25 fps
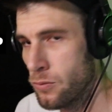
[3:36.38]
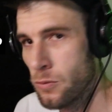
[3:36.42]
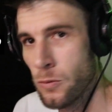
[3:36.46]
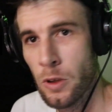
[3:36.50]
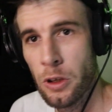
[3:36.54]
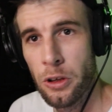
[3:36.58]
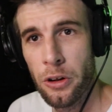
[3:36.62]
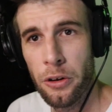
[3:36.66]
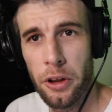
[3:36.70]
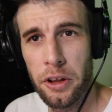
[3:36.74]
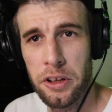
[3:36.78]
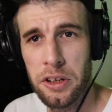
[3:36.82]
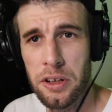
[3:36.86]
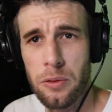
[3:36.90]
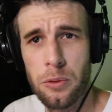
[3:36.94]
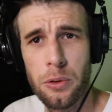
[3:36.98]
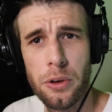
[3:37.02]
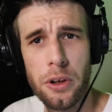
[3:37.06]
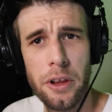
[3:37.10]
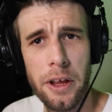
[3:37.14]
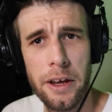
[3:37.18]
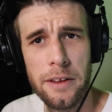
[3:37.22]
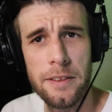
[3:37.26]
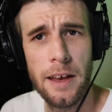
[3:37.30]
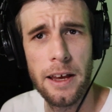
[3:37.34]
You know, unless we really
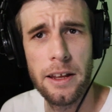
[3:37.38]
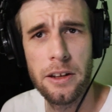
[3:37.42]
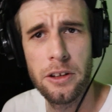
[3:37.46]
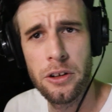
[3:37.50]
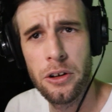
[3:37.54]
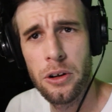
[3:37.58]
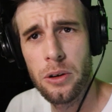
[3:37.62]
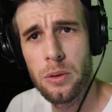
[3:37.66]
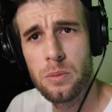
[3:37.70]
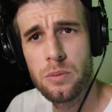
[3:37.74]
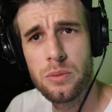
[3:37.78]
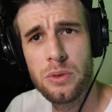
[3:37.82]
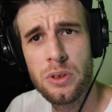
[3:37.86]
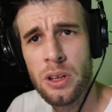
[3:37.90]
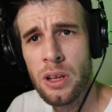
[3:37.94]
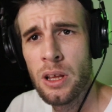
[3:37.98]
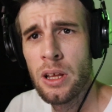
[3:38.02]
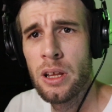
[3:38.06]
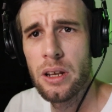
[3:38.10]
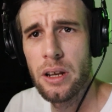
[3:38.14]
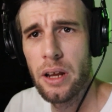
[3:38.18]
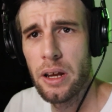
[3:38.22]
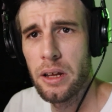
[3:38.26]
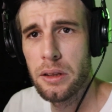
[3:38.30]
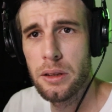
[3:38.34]
like that, you know,
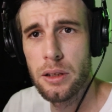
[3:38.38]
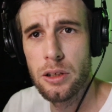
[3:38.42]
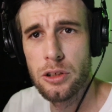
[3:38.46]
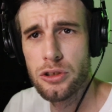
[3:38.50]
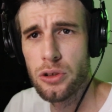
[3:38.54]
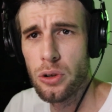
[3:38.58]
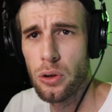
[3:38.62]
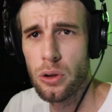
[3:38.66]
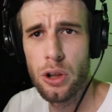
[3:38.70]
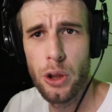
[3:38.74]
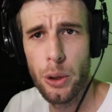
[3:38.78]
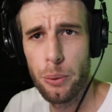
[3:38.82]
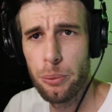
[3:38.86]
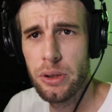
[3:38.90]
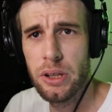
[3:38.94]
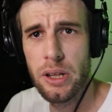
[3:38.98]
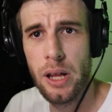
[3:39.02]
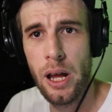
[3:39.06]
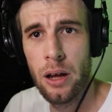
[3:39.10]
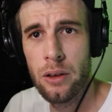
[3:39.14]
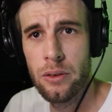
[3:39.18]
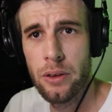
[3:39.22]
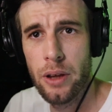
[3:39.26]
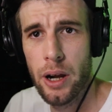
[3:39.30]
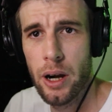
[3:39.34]
nice digital clip
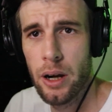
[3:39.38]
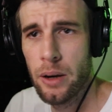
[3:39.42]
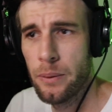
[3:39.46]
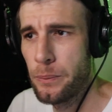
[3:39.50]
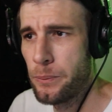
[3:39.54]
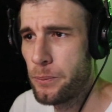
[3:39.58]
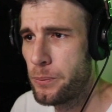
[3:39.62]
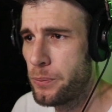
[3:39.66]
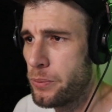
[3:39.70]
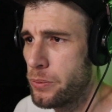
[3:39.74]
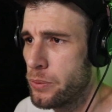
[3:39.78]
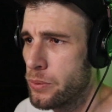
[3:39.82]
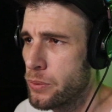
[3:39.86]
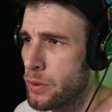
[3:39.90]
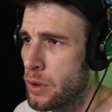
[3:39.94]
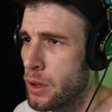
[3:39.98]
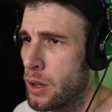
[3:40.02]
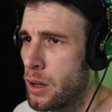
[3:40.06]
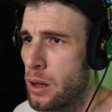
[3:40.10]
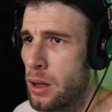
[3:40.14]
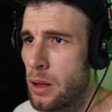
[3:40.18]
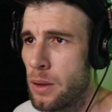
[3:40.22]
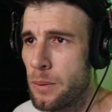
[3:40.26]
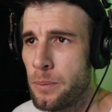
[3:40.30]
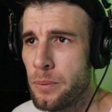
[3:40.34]
sound there.
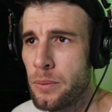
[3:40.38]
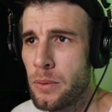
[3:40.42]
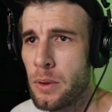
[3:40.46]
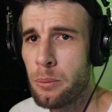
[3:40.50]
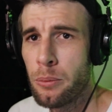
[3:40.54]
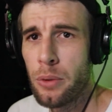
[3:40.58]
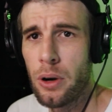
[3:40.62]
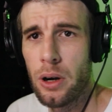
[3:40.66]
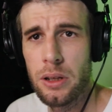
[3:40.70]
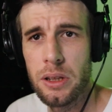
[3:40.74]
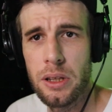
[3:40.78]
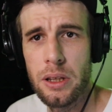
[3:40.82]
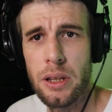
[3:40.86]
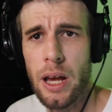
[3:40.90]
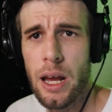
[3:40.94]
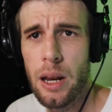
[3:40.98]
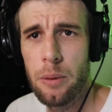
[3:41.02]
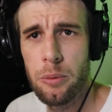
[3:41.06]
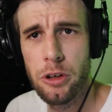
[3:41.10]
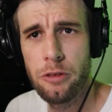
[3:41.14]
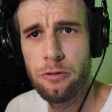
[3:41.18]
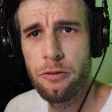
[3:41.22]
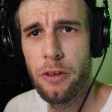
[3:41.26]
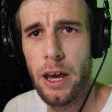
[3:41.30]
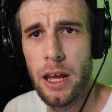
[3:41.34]
Personally not a
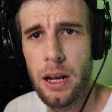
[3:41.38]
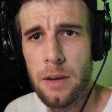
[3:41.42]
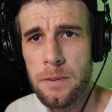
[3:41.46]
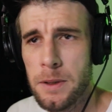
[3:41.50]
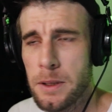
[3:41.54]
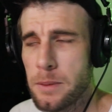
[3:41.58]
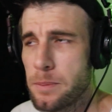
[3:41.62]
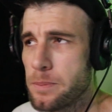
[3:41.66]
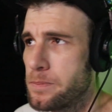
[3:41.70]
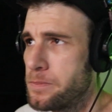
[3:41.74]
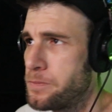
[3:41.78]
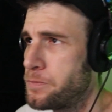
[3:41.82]
big fan of it.